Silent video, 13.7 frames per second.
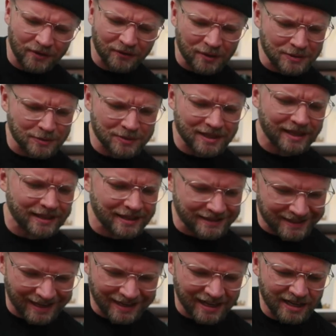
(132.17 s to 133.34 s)
You got all of these
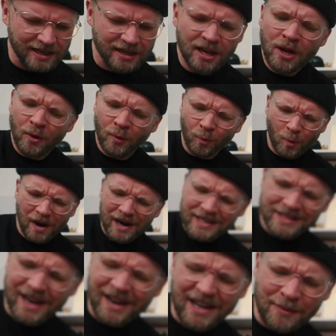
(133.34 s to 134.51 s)
options. One
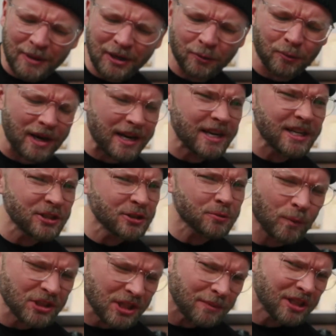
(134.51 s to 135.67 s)
more time,
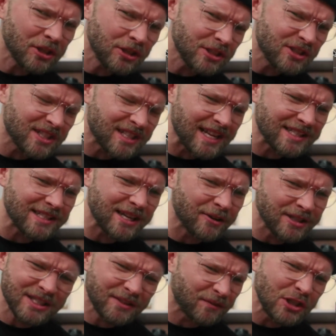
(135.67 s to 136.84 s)
and I have picture
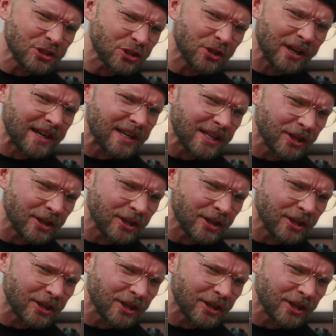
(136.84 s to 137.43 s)
in picture.